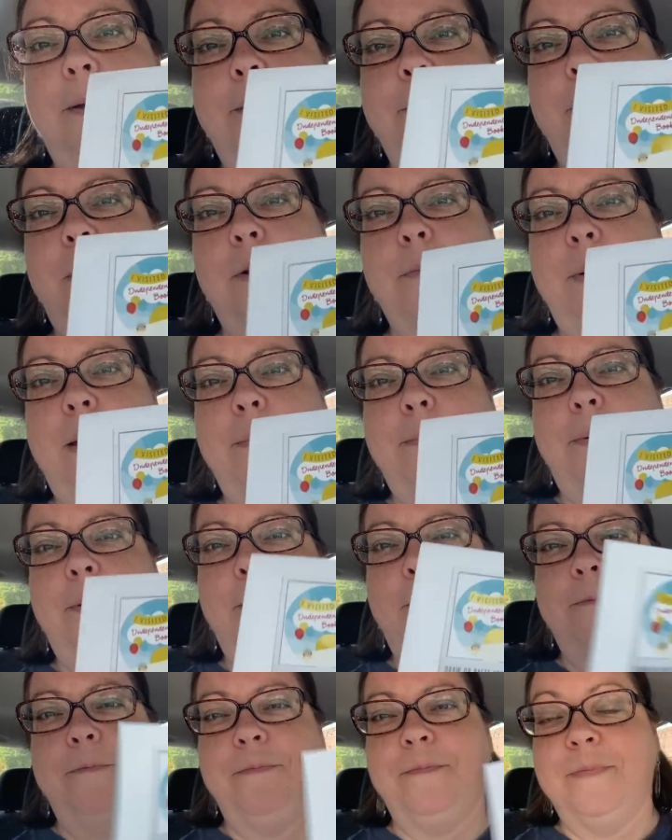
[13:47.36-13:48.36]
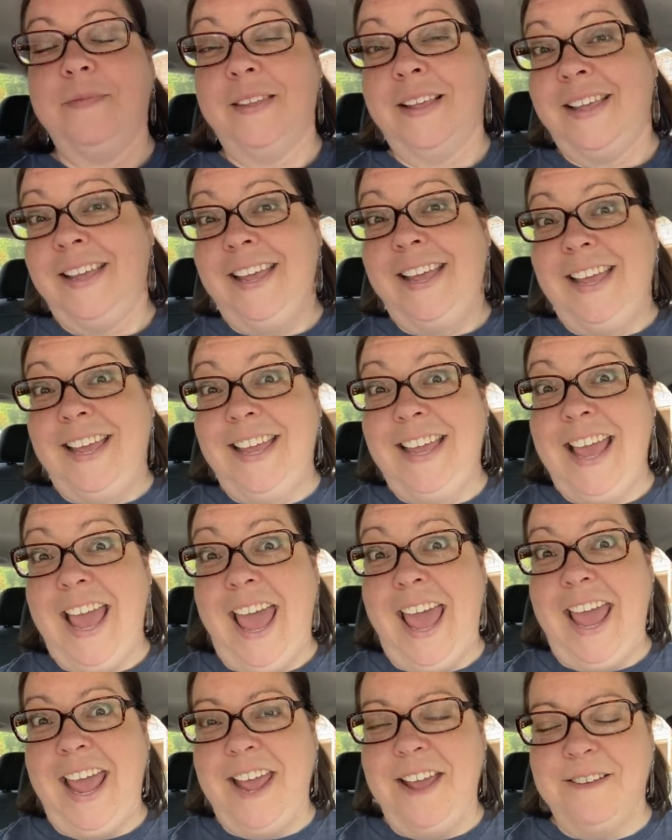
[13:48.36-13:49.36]
Book People.
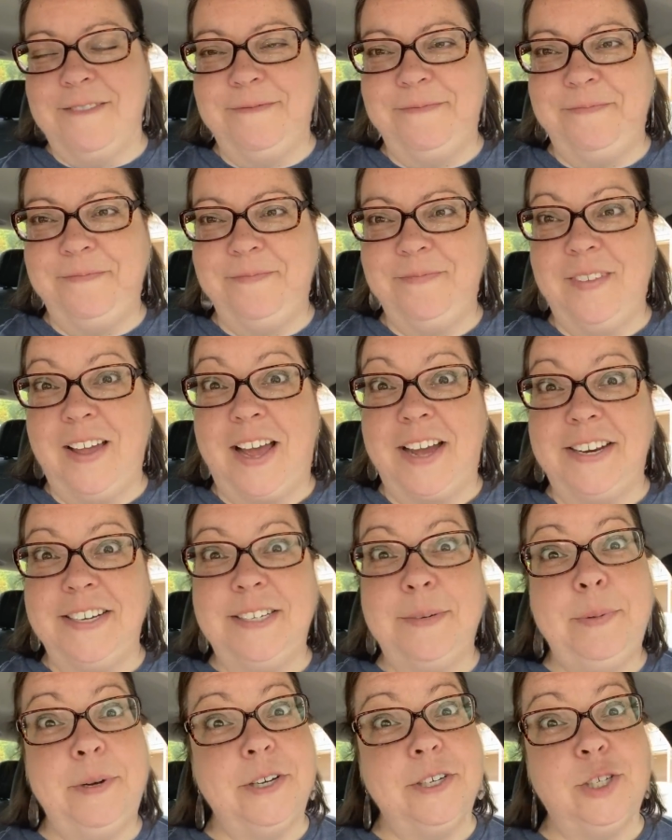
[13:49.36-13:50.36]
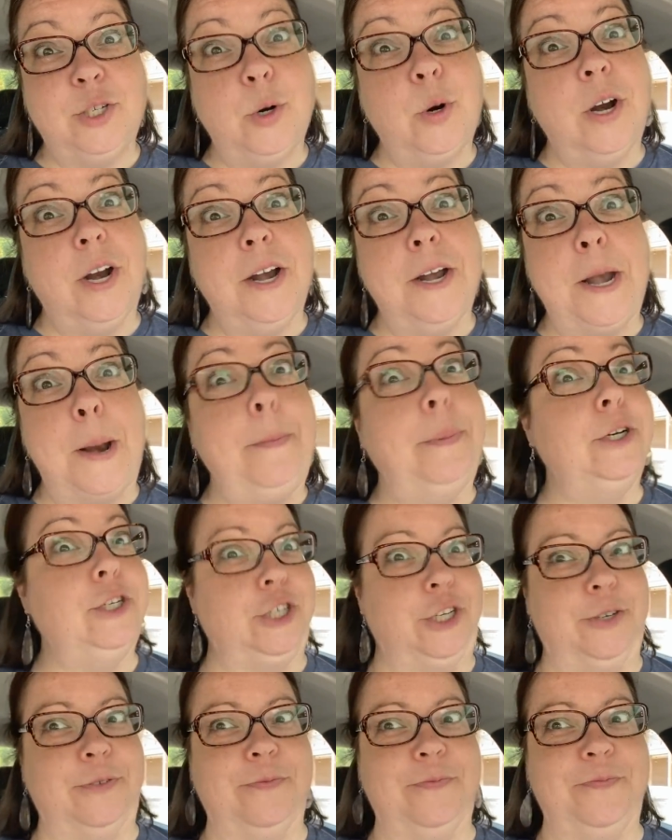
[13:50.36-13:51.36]
Yay. On to bookstore number
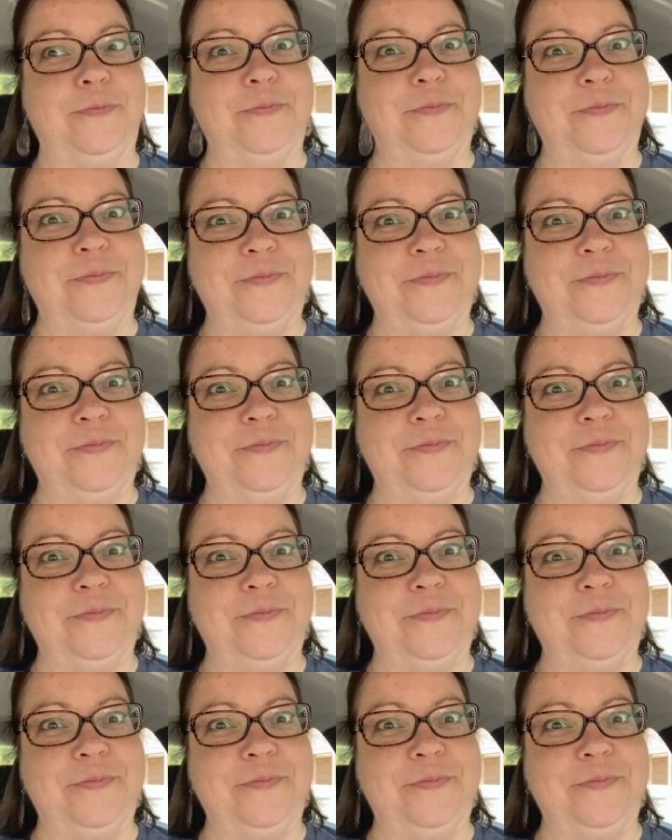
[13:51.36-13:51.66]
2.